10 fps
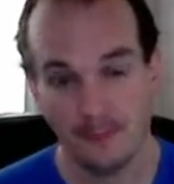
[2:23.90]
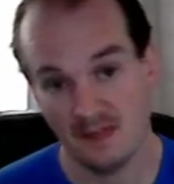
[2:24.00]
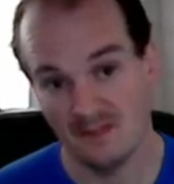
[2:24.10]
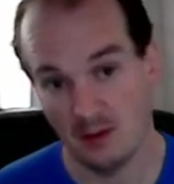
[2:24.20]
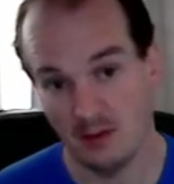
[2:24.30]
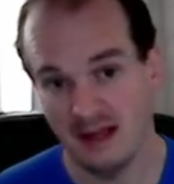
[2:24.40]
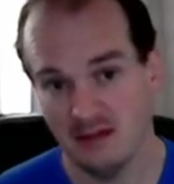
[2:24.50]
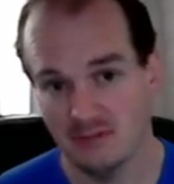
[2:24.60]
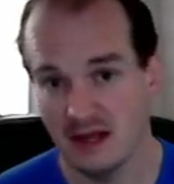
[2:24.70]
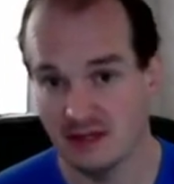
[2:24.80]
Foul play,
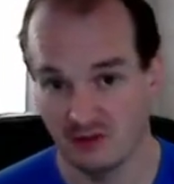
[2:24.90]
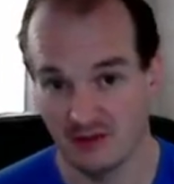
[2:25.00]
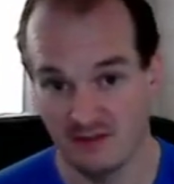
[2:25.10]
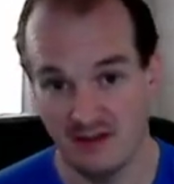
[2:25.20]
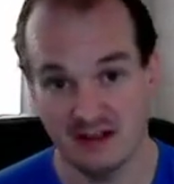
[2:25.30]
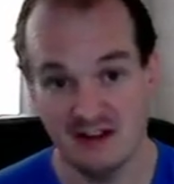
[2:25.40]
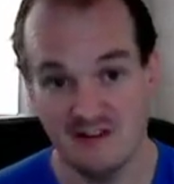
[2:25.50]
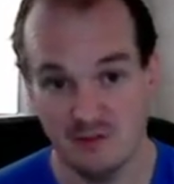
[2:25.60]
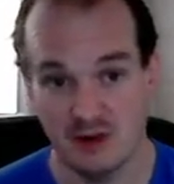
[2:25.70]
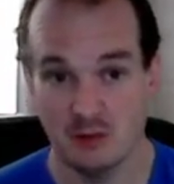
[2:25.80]
it's not very
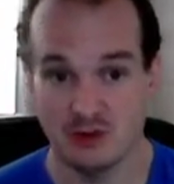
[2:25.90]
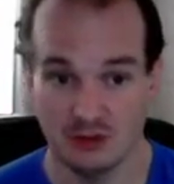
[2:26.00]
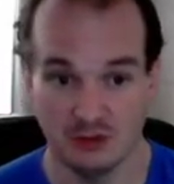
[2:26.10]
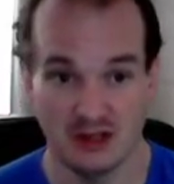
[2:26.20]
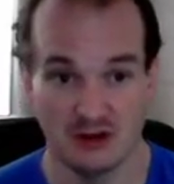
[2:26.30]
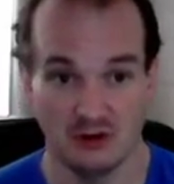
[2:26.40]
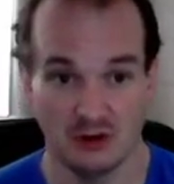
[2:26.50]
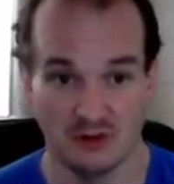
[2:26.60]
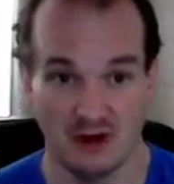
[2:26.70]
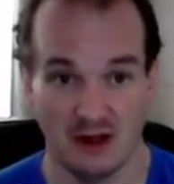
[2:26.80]
effective, but it would still take off a
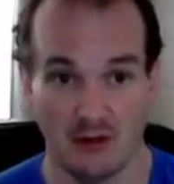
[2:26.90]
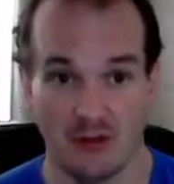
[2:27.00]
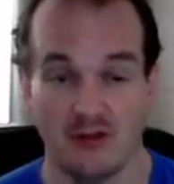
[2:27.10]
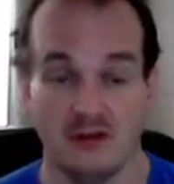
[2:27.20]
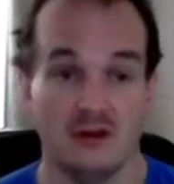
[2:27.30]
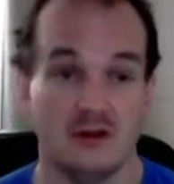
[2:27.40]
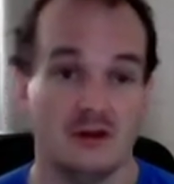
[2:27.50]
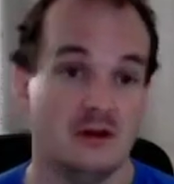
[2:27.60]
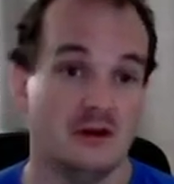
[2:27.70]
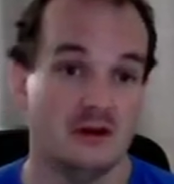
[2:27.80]
lot of our health.
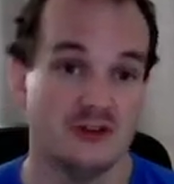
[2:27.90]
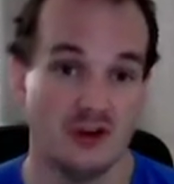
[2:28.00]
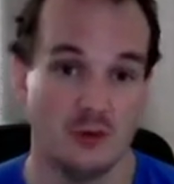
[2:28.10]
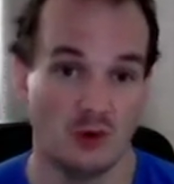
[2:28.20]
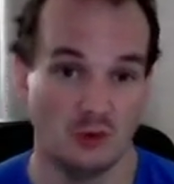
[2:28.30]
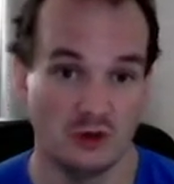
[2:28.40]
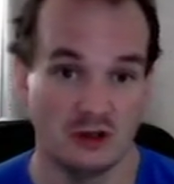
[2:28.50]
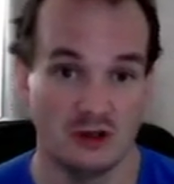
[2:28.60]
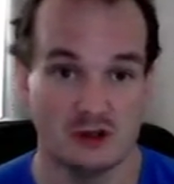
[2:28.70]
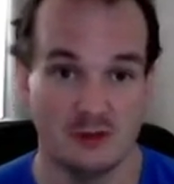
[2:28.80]
So we've got one
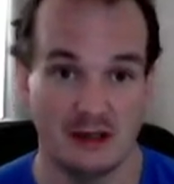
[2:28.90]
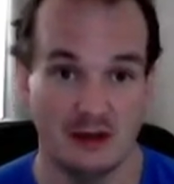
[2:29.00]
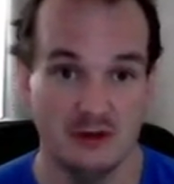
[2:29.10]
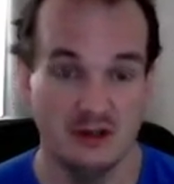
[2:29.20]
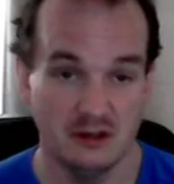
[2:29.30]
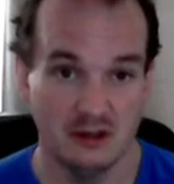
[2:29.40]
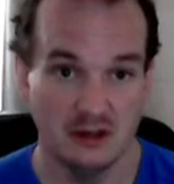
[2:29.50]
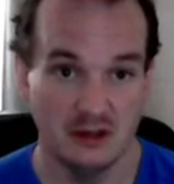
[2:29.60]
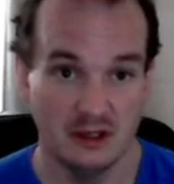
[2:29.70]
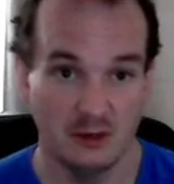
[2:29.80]
close combat loaded,
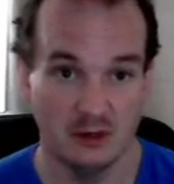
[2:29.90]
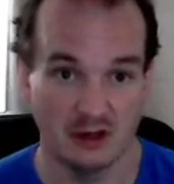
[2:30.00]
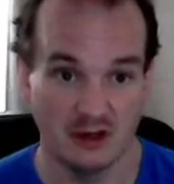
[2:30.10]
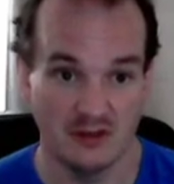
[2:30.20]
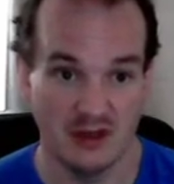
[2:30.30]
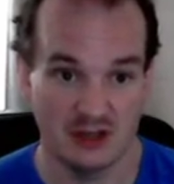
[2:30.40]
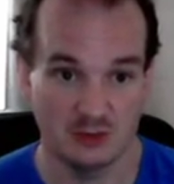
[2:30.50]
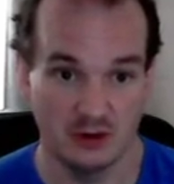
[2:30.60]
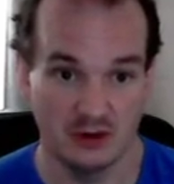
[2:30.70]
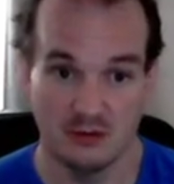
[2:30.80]
we're going to go for the next
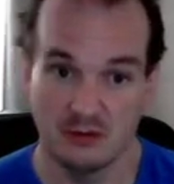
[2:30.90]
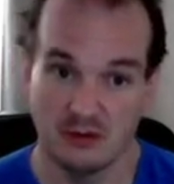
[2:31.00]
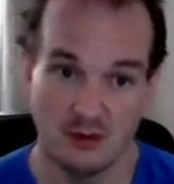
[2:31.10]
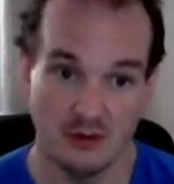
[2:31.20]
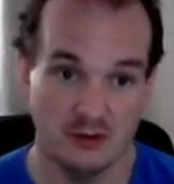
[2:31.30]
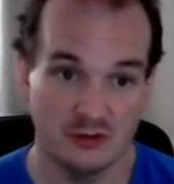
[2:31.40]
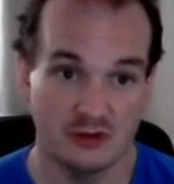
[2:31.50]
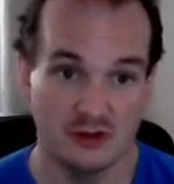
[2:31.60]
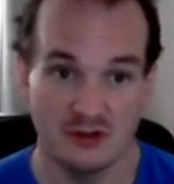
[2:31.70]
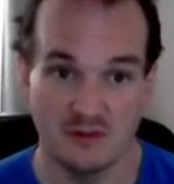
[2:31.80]
one. No we're not,
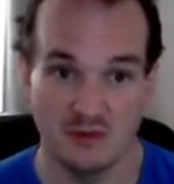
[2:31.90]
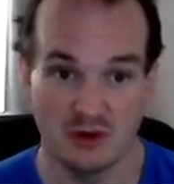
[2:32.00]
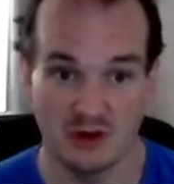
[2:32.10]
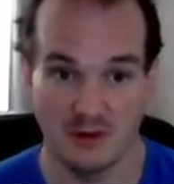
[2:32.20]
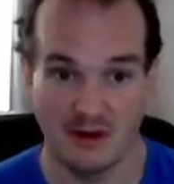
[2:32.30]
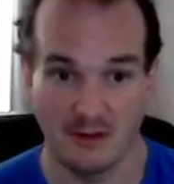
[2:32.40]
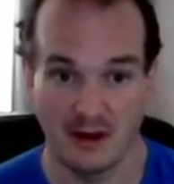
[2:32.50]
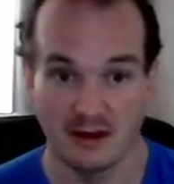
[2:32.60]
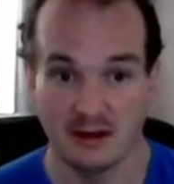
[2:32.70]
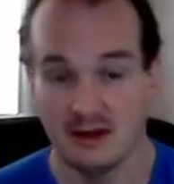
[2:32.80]
because they've brought in a
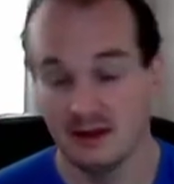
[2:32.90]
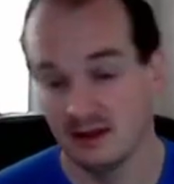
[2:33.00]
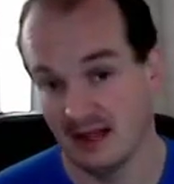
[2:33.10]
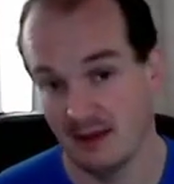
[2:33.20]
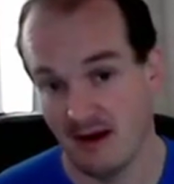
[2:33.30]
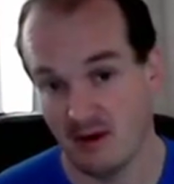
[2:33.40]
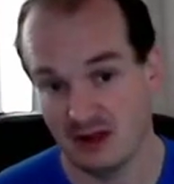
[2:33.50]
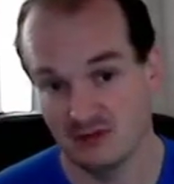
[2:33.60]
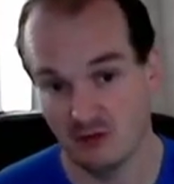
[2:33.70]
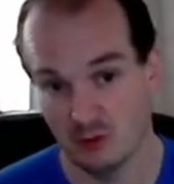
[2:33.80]
Marowak. Now Marowak
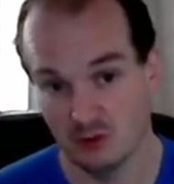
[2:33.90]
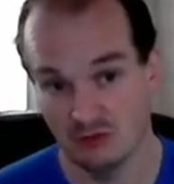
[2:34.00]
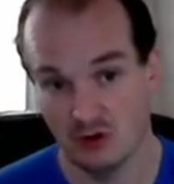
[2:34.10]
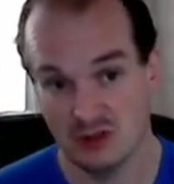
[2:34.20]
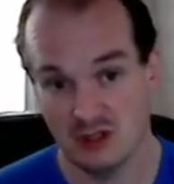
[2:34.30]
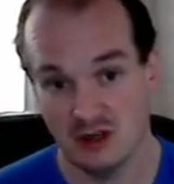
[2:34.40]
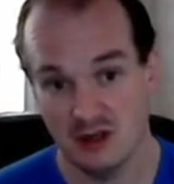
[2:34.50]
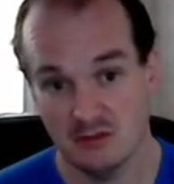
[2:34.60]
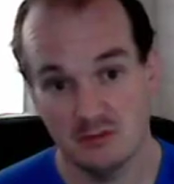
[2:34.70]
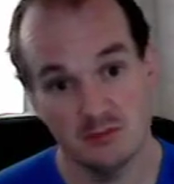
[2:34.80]
is vulnerable to Rock
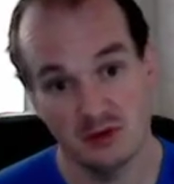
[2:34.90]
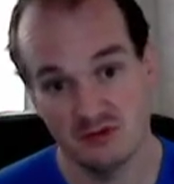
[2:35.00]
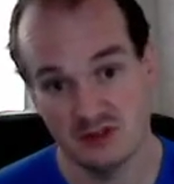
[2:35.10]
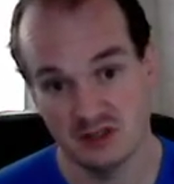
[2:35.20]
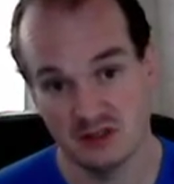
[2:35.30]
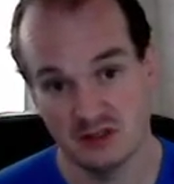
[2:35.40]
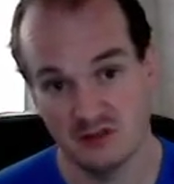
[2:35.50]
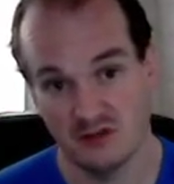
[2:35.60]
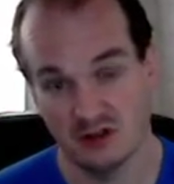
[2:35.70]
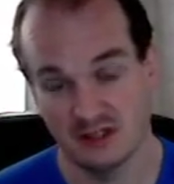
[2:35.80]
Slide, but resists to
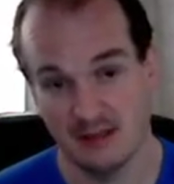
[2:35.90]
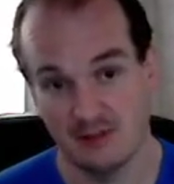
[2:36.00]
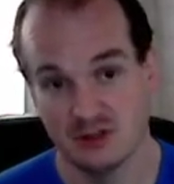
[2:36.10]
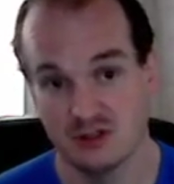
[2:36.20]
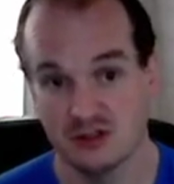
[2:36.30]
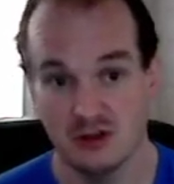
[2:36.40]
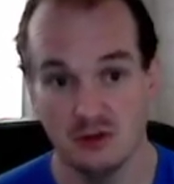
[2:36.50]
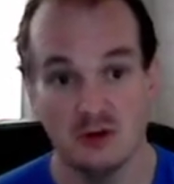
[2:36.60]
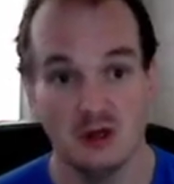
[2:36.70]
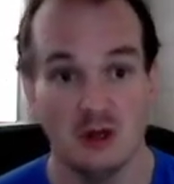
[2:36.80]
fighting damage, so
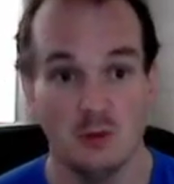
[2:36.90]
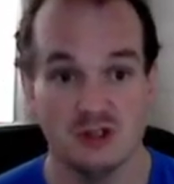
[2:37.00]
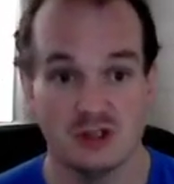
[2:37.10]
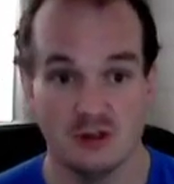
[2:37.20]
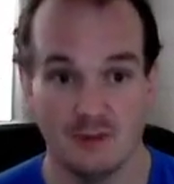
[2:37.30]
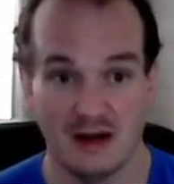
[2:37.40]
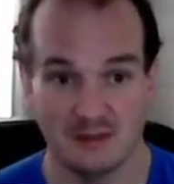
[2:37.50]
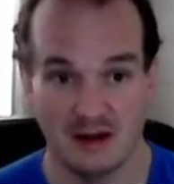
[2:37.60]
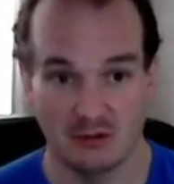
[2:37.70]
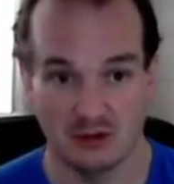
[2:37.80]
we're just going to do
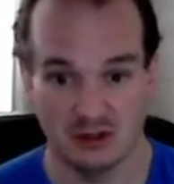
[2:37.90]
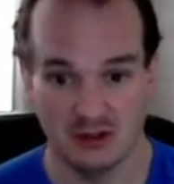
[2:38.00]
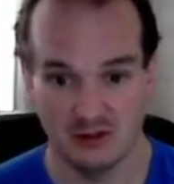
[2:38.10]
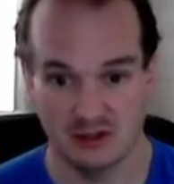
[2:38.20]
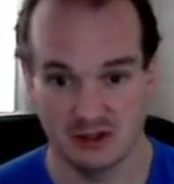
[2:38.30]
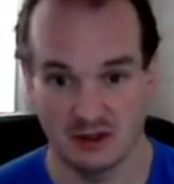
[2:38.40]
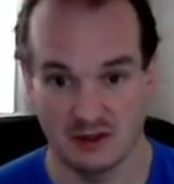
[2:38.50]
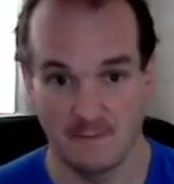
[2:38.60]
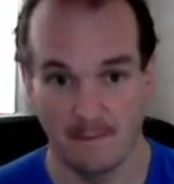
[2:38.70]
back-to-back Rock Slides on this guy.